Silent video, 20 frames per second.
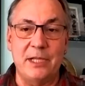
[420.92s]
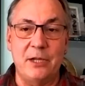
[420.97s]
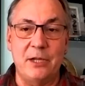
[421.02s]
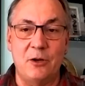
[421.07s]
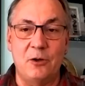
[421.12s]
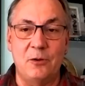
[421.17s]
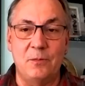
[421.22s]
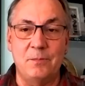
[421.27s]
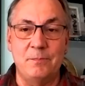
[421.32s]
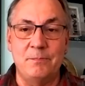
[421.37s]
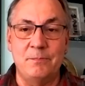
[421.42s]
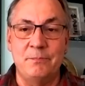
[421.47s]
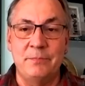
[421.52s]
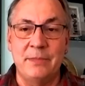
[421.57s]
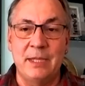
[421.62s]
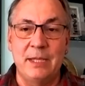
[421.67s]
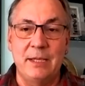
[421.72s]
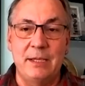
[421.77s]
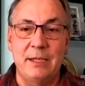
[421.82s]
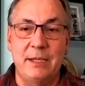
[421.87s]
home
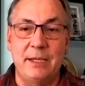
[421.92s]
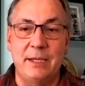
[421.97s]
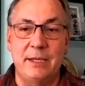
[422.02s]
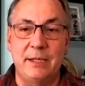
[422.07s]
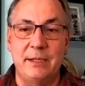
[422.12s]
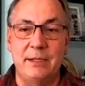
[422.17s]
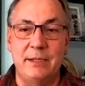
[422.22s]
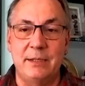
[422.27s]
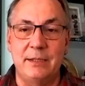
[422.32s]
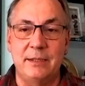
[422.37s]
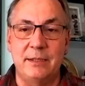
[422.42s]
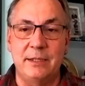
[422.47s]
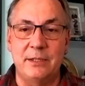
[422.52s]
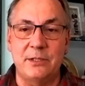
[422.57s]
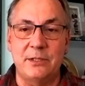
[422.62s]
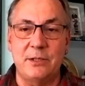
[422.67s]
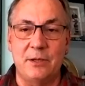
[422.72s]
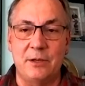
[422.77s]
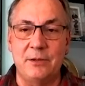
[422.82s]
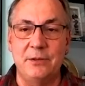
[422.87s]
and
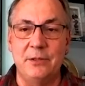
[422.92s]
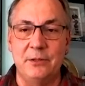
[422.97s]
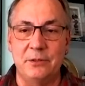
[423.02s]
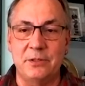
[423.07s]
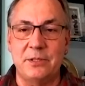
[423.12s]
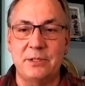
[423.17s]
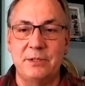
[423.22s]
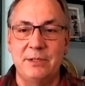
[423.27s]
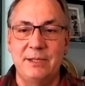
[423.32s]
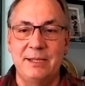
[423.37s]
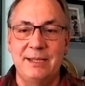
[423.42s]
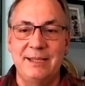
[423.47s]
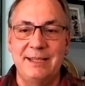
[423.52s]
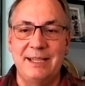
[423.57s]
installed those